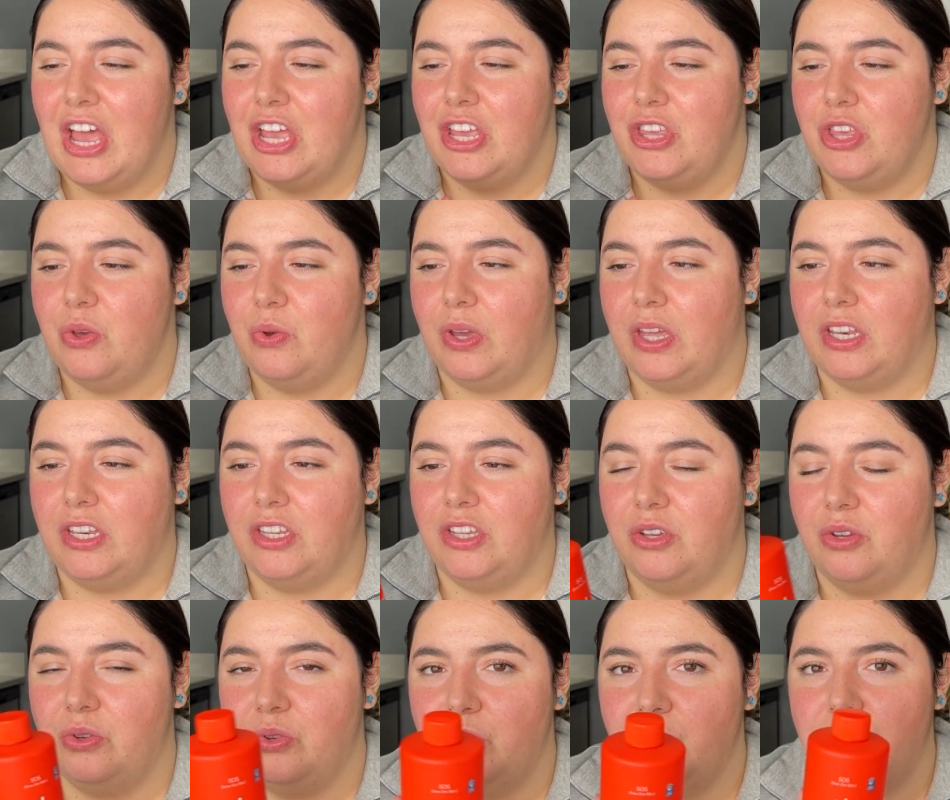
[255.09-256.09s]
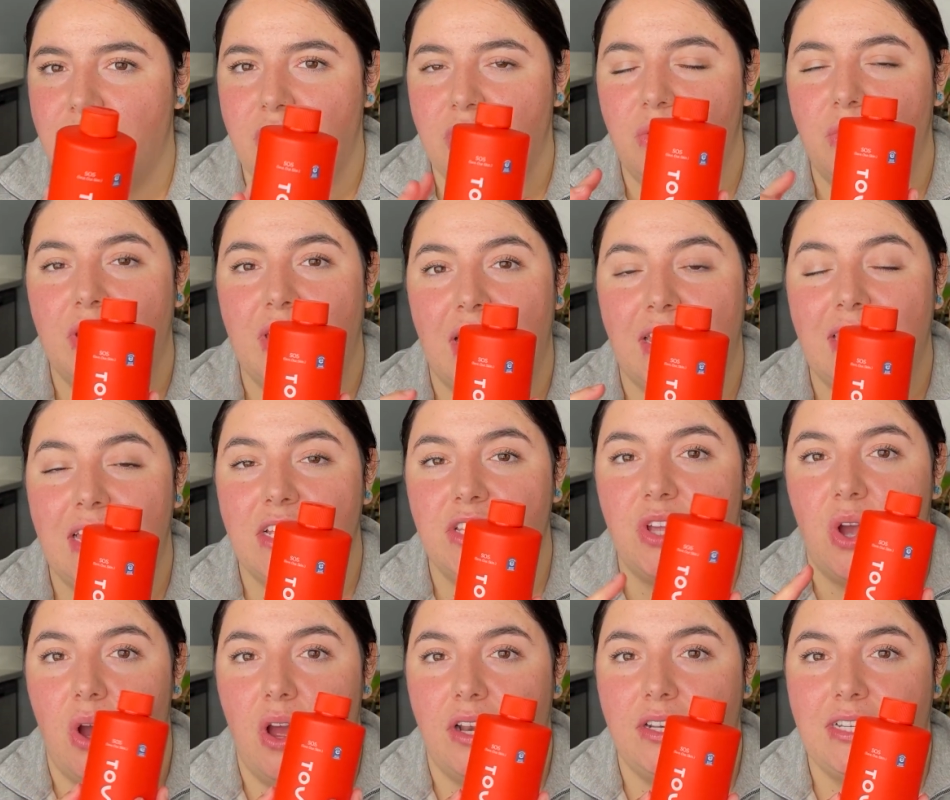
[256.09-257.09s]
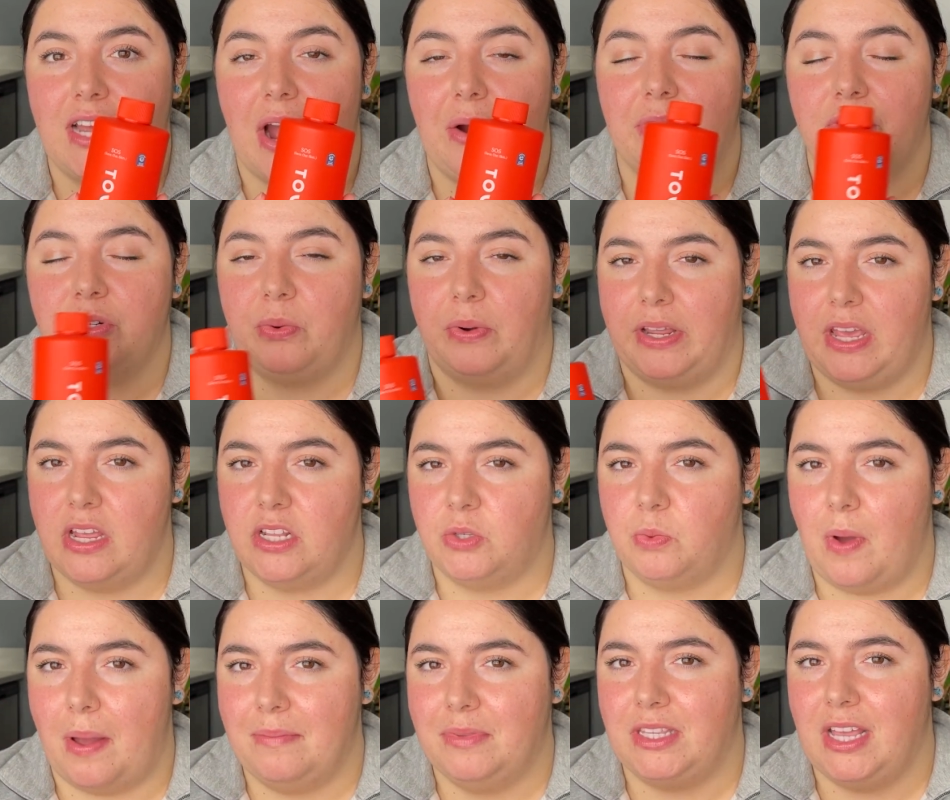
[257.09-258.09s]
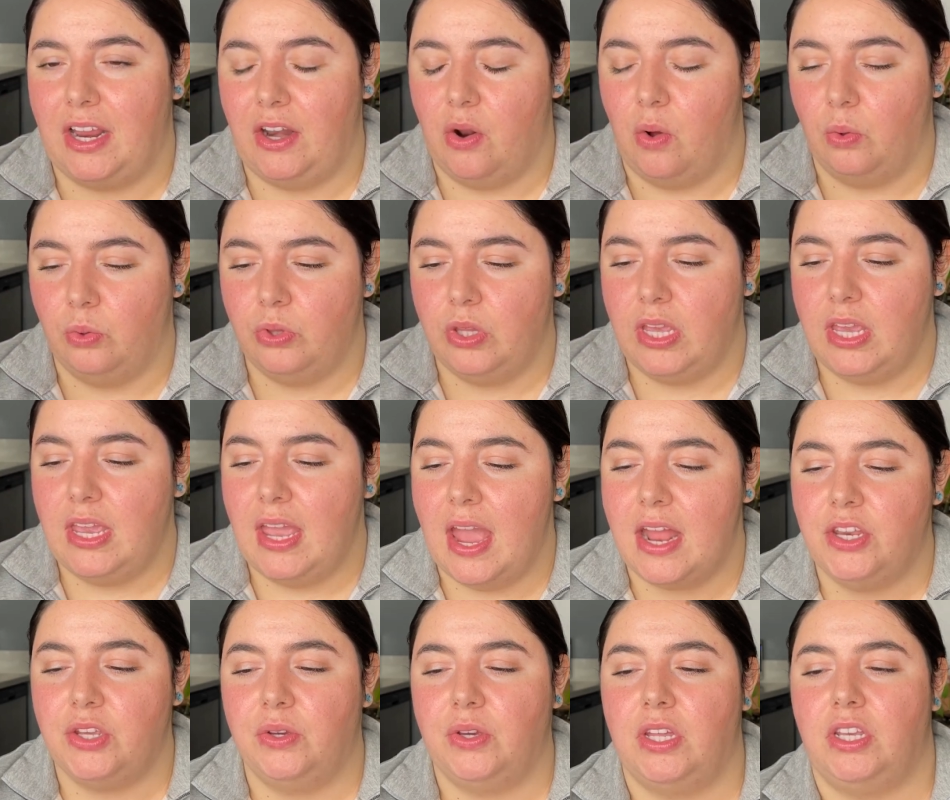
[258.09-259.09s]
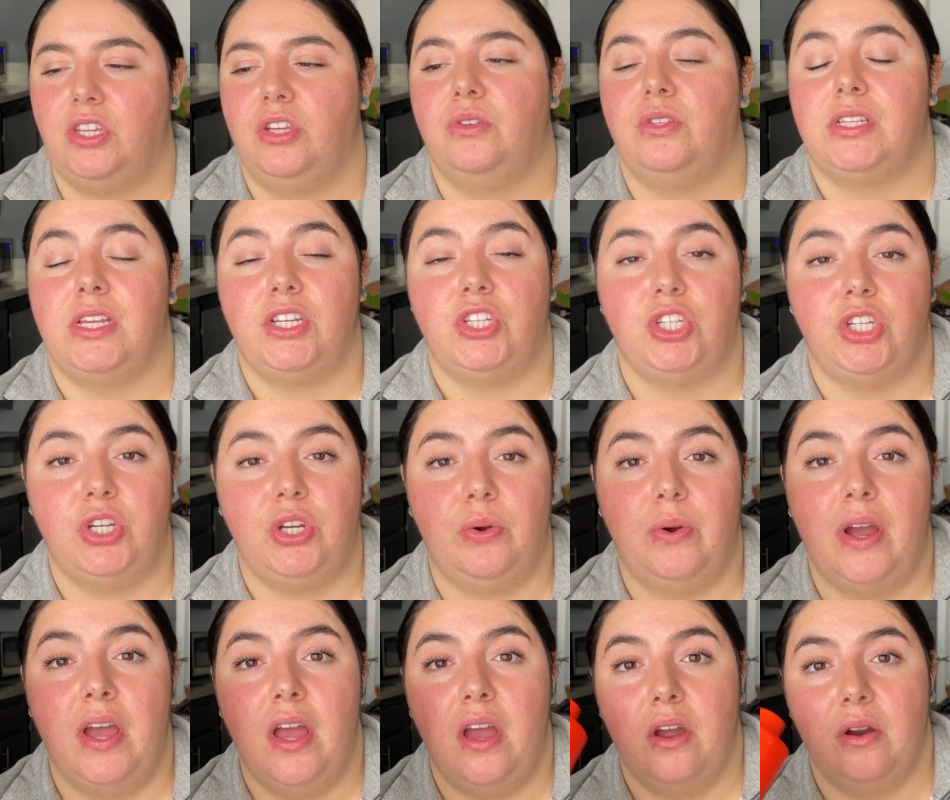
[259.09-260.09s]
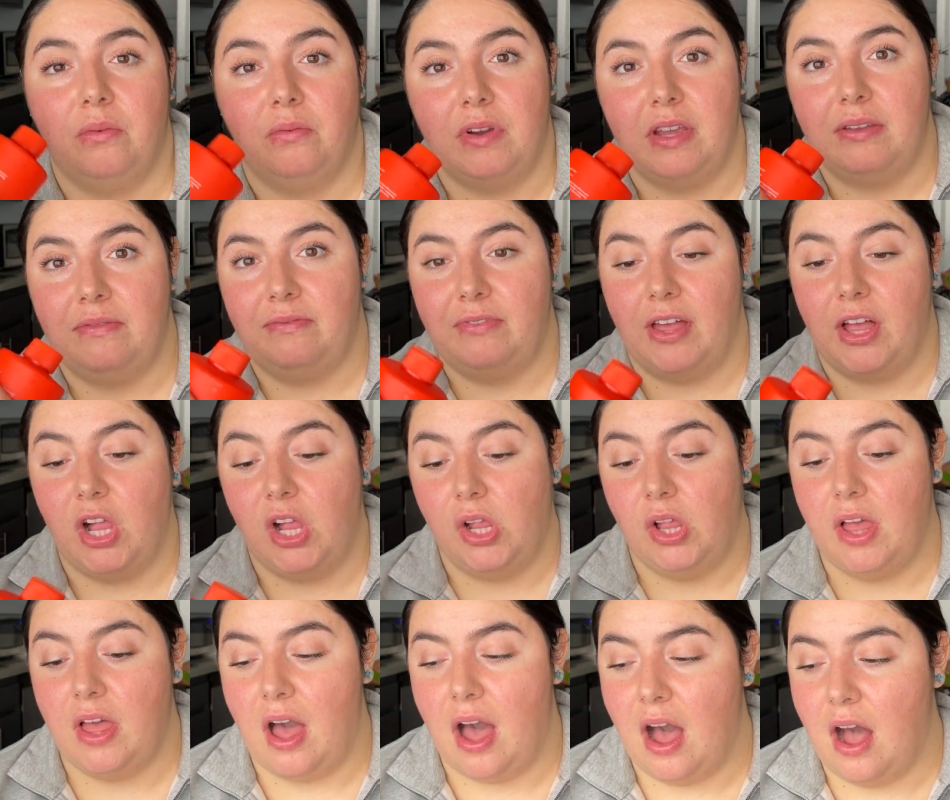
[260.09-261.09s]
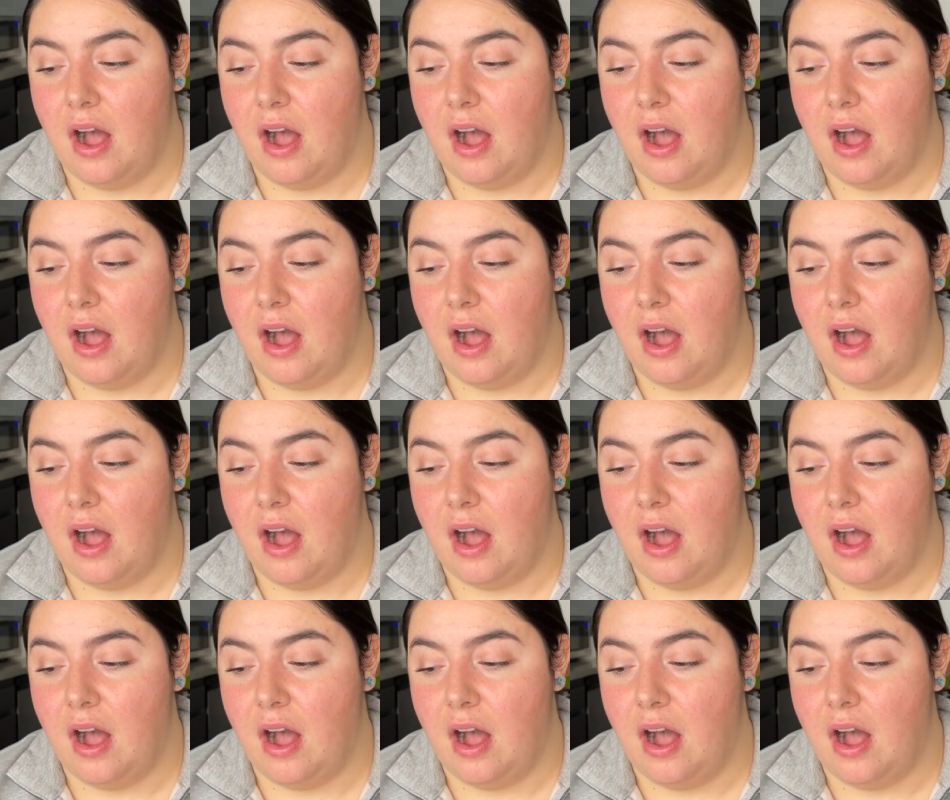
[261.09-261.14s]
you can get this on Tower 28's website only, and you can use it to refill